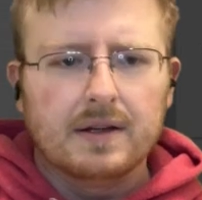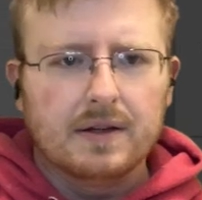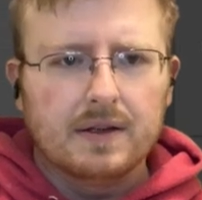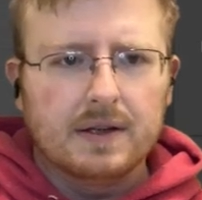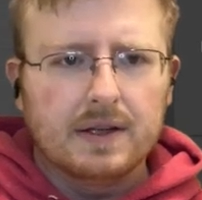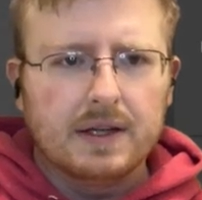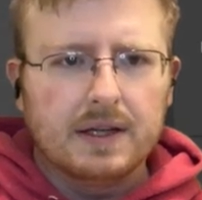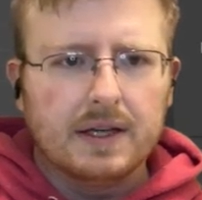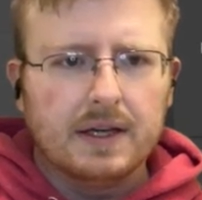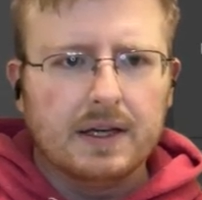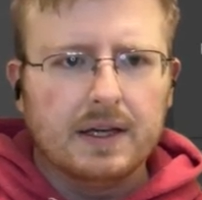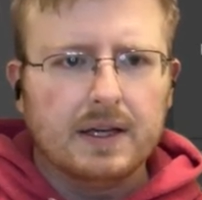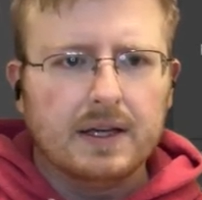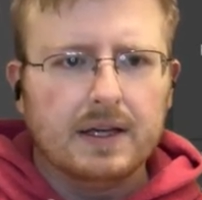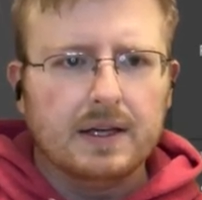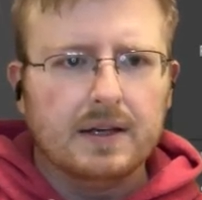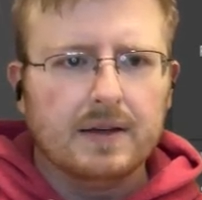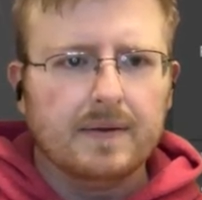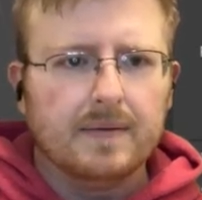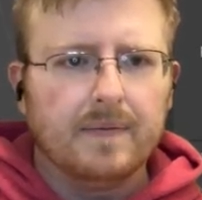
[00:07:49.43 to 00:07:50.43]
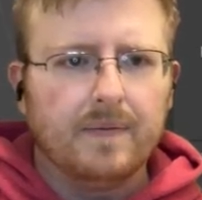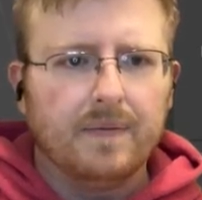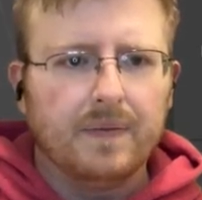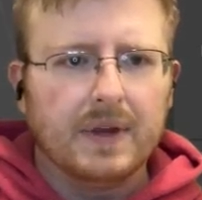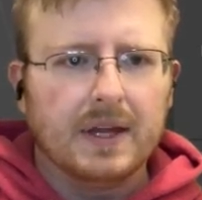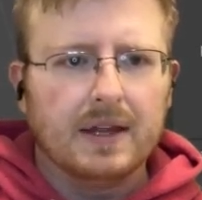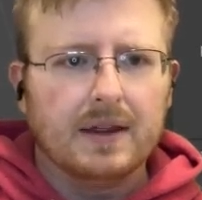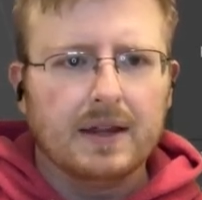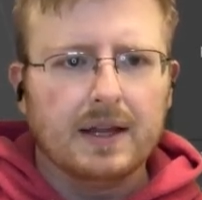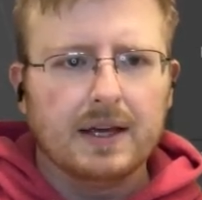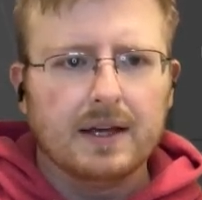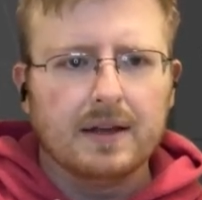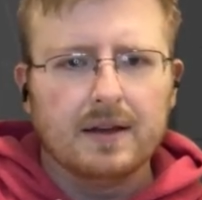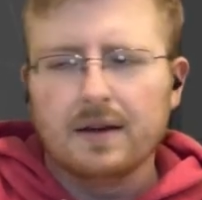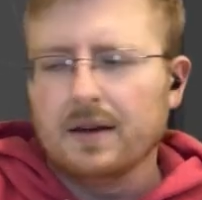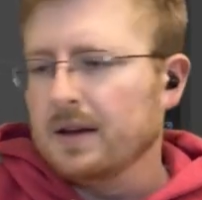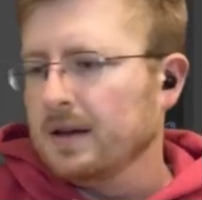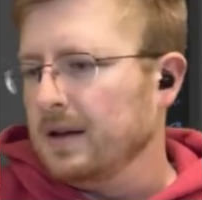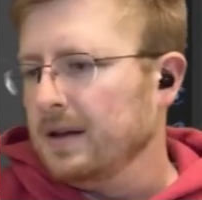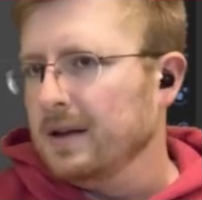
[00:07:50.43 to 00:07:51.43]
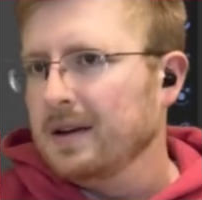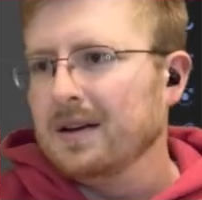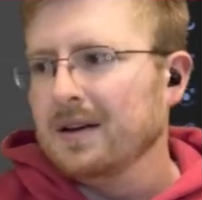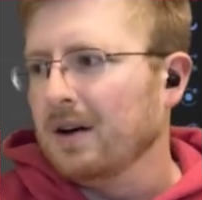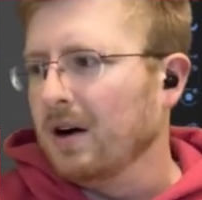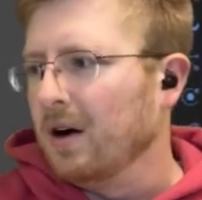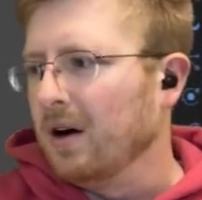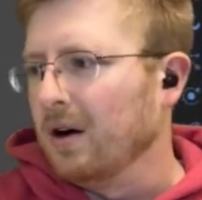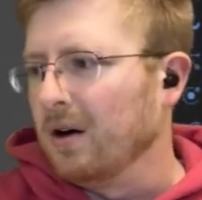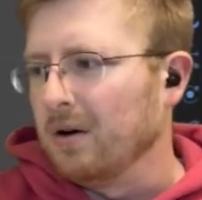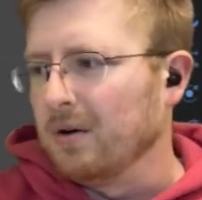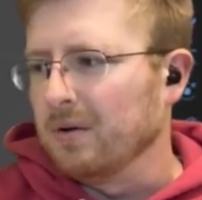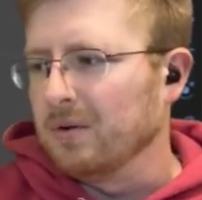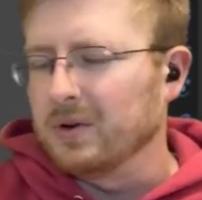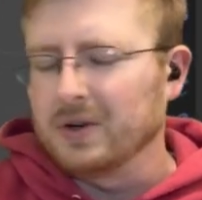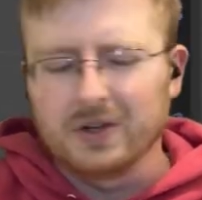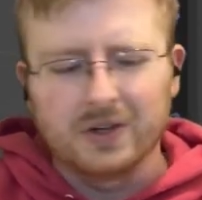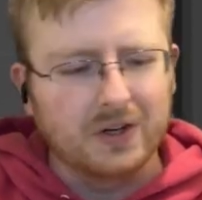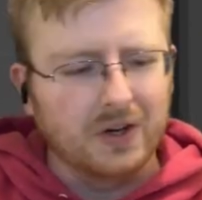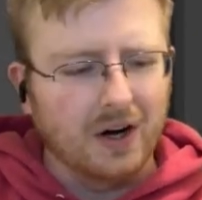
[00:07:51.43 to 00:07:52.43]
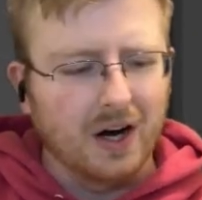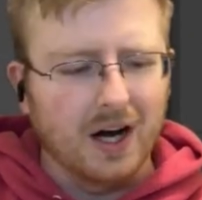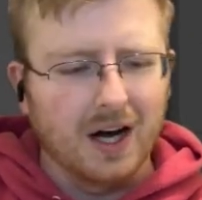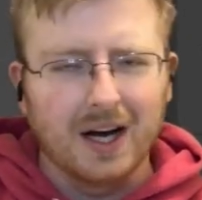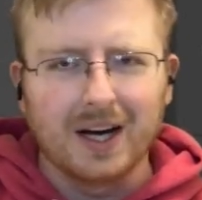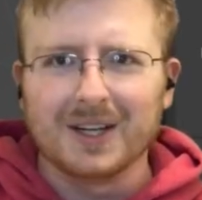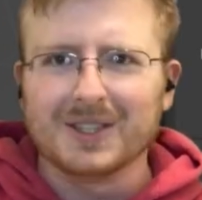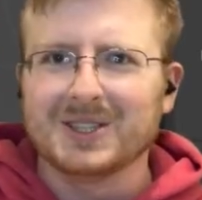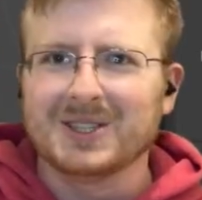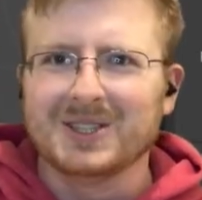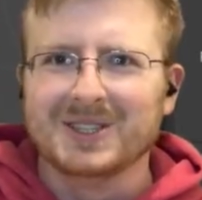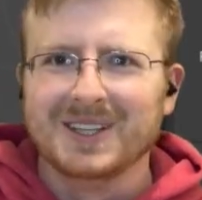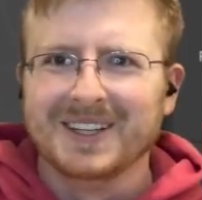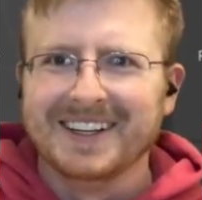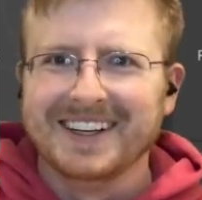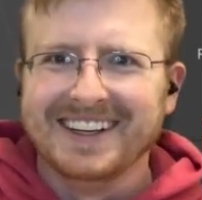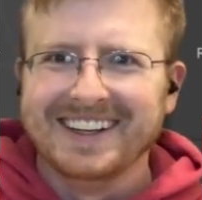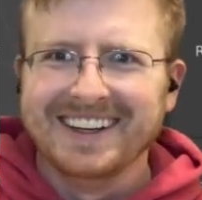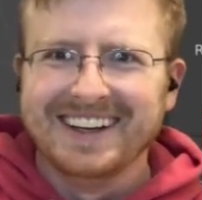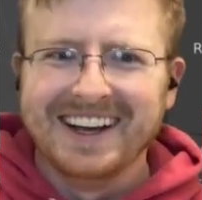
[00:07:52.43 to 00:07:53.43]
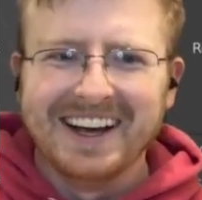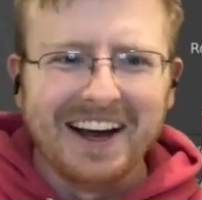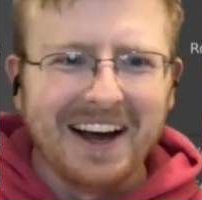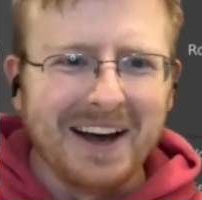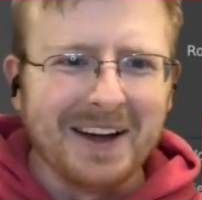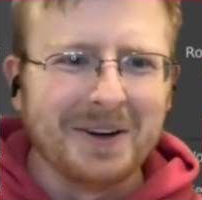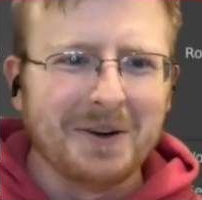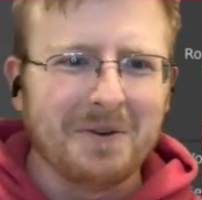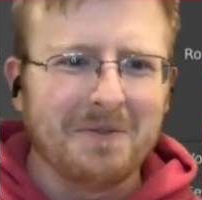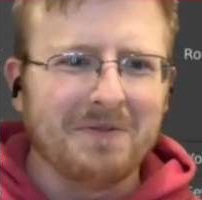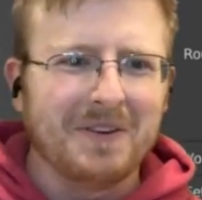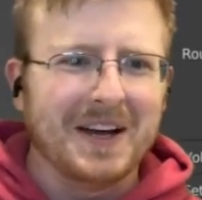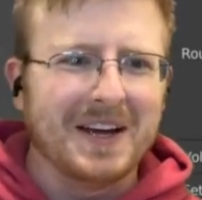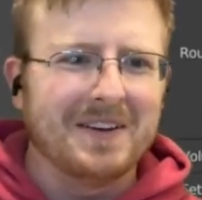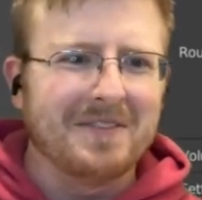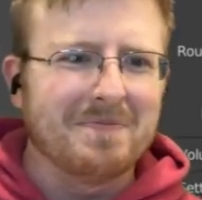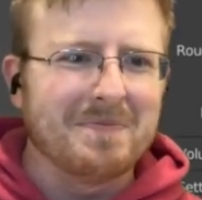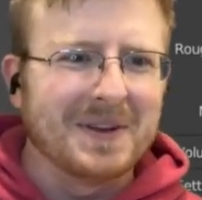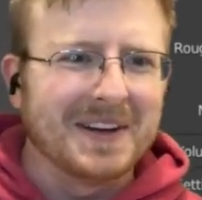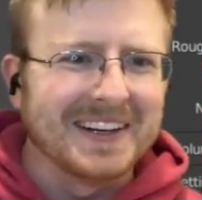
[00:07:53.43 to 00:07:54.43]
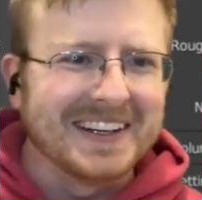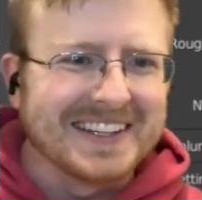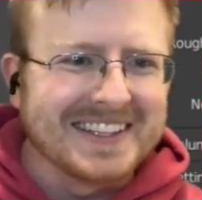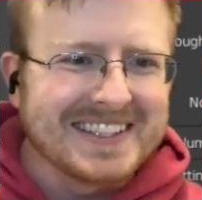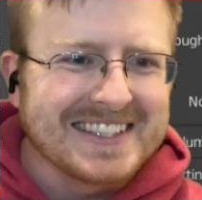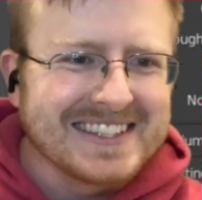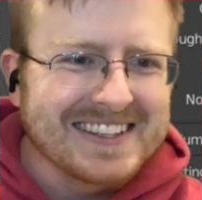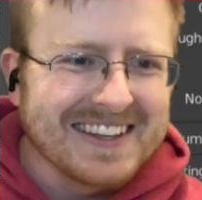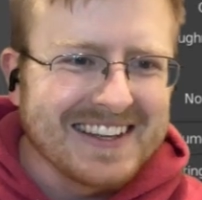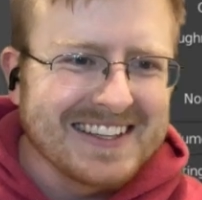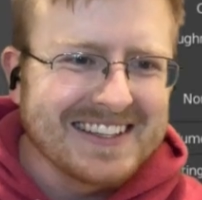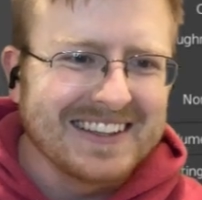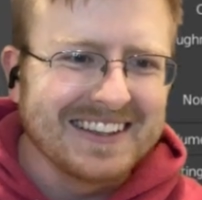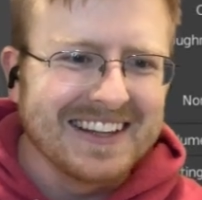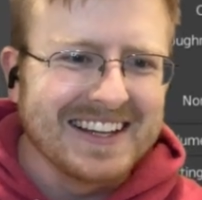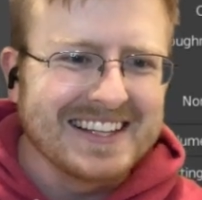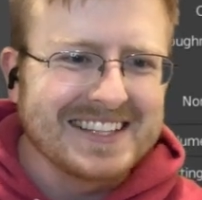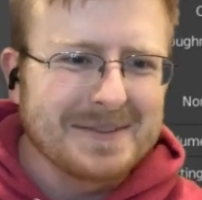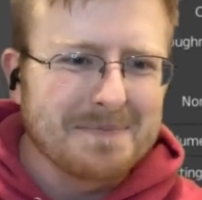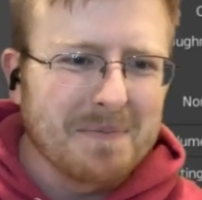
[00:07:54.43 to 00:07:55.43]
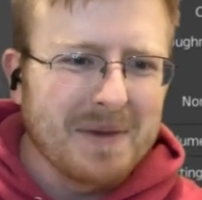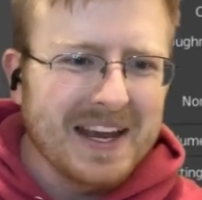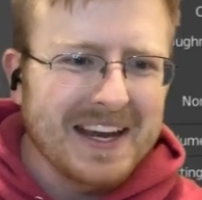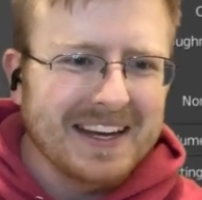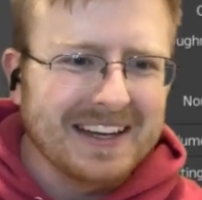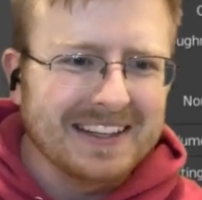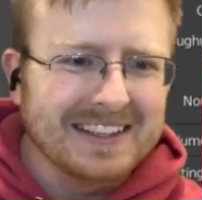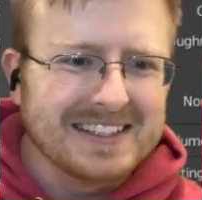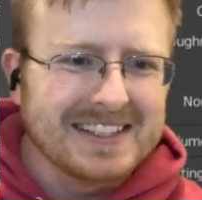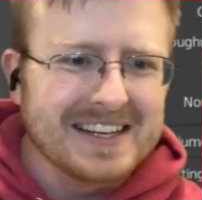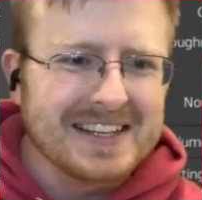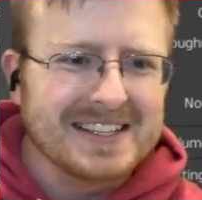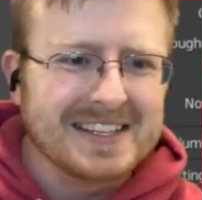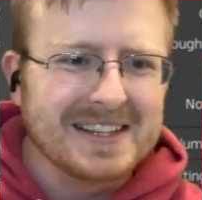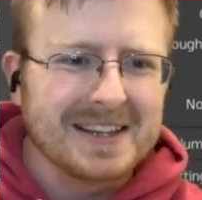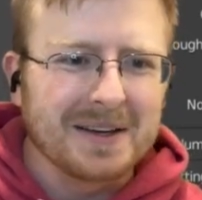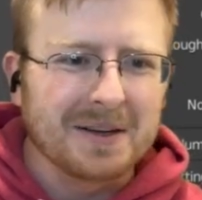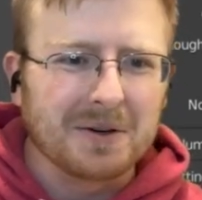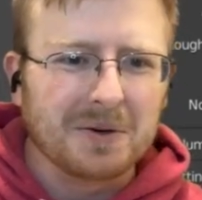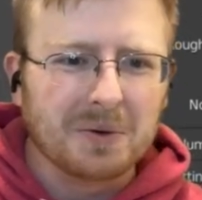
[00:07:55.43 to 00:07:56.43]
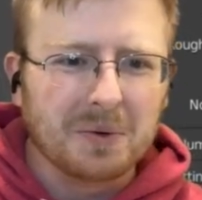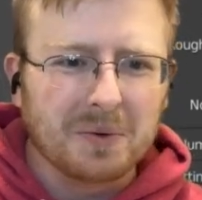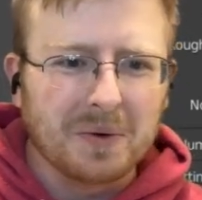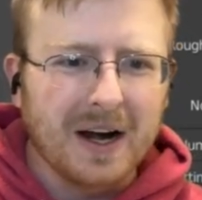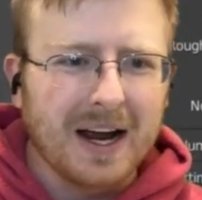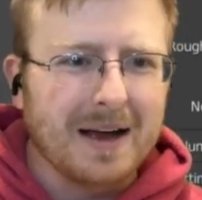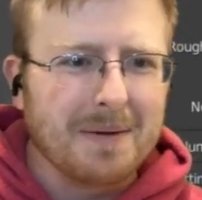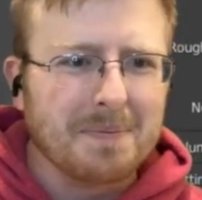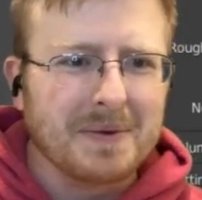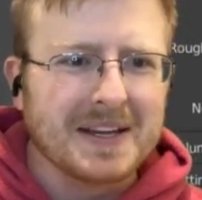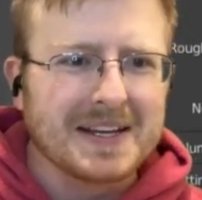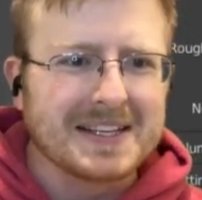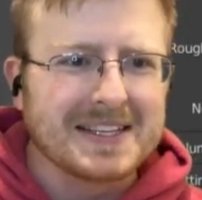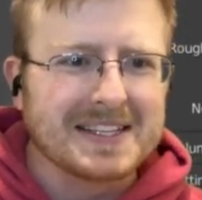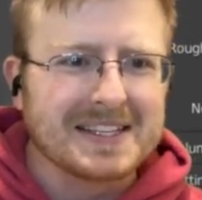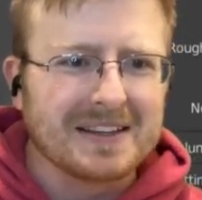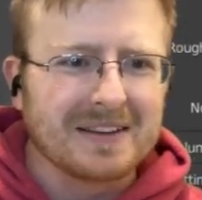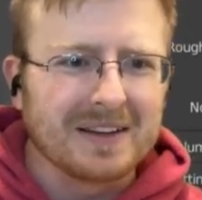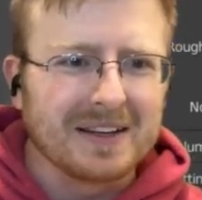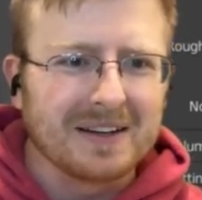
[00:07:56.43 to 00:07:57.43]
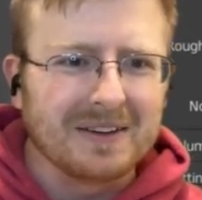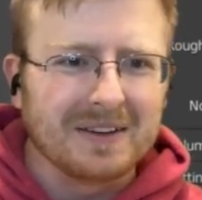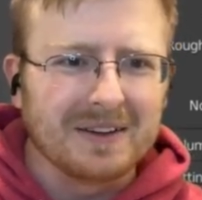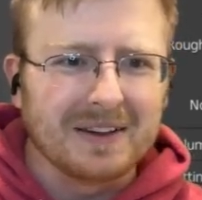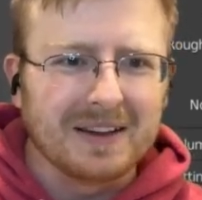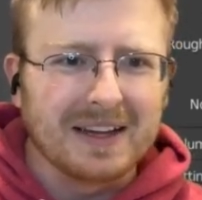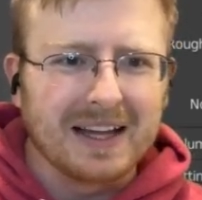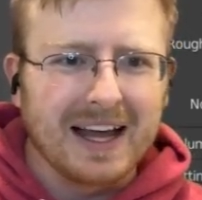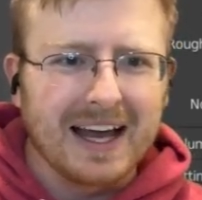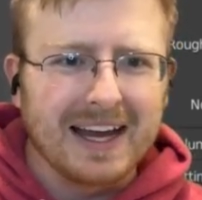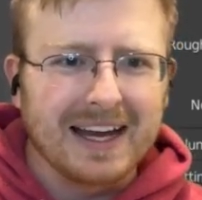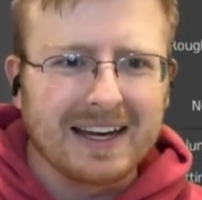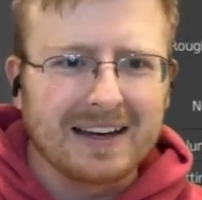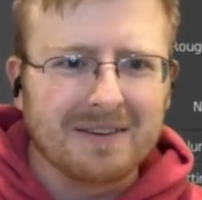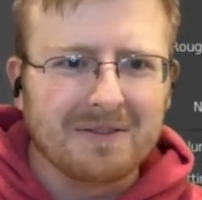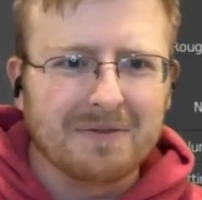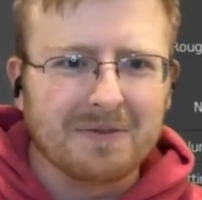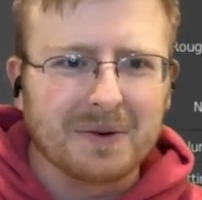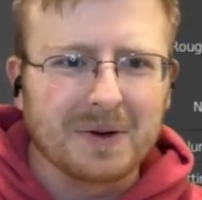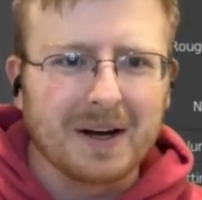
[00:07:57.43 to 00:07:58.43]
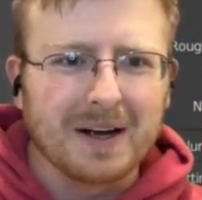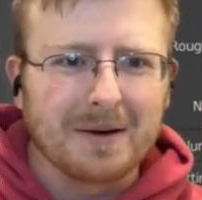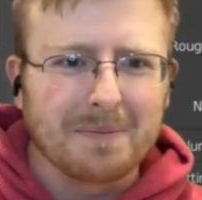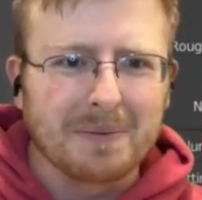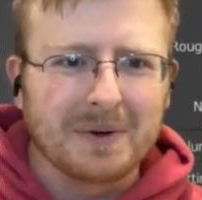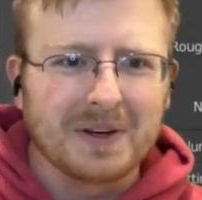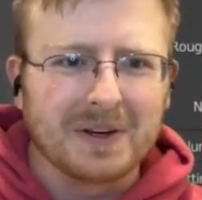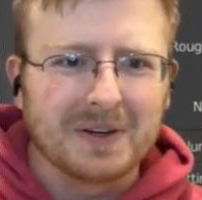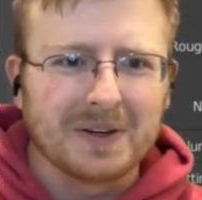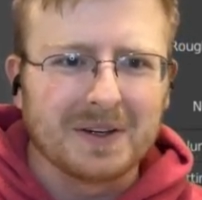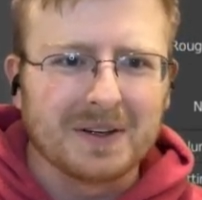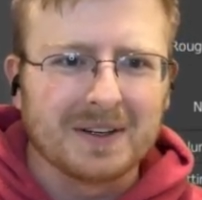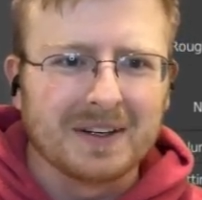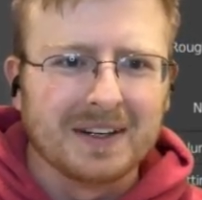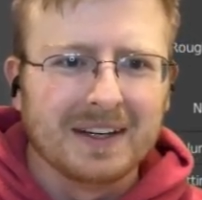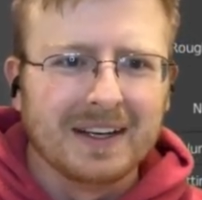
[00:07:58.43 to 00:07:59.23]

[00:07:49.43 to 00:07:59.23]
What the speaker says: Okay, and then, oh gosh, under 5 minutes, let's make just the crappiest little light for up here.